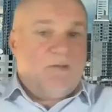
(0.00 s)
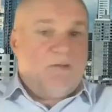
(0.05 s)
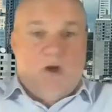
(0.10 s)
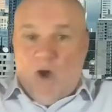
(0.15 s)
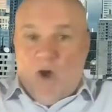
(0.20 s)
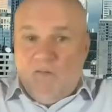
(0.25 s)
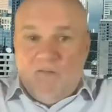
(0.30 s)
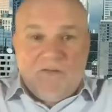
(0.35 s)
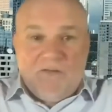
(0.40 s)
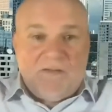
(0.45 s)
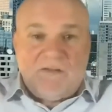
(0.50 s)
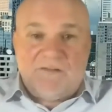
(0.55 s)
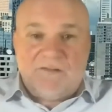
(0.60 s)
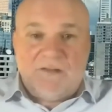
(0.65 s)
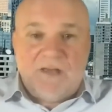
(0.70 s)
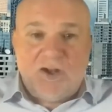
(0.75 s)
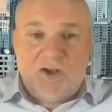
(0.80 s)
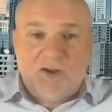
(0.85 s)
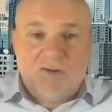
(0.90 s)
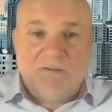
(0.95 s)
over the
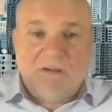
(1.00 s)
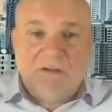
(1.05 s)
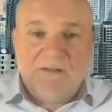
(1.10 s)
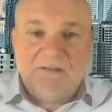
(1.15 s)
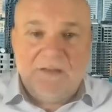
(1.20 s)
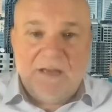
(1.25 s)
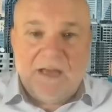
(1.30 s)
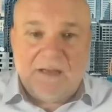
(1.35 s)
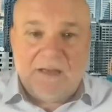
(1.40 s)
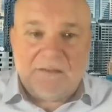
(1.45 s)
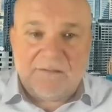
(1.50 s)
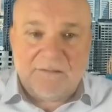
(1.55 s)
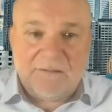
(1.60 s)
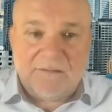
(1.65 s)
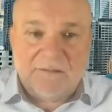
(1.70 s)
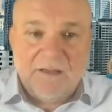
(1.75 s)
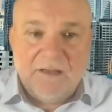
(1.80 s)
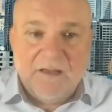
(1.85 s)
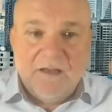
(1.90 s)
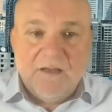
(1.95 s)
centuries?
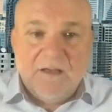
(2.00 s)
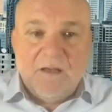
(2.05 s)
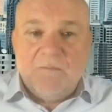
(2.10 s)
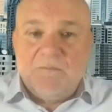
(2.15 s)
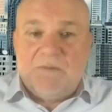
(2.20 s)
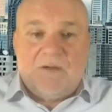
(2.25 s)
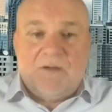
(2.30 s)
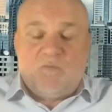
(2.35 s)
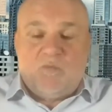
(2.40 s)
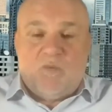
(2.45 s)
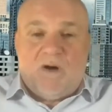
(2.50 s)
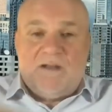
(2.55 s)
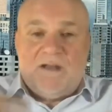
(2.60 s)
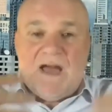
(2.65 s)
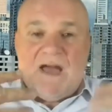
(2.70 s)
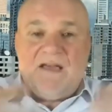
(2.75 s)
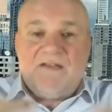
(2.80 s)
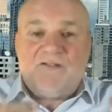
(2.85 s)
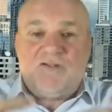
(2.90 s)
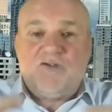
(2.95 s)
Yes. But one
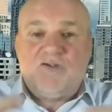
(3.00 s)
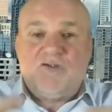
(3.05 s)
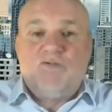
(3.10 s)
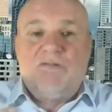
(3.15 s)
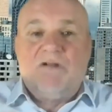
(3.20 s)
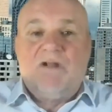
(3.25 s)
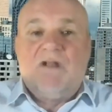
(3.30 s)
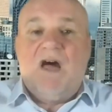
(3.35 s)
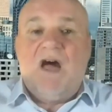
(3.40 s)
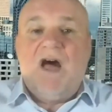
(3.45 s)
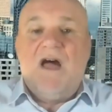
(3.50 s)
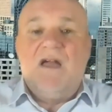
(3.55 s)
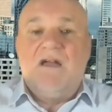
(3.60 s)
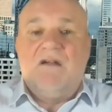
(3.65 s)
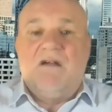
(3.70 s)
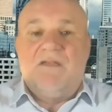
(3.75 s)
has to rely,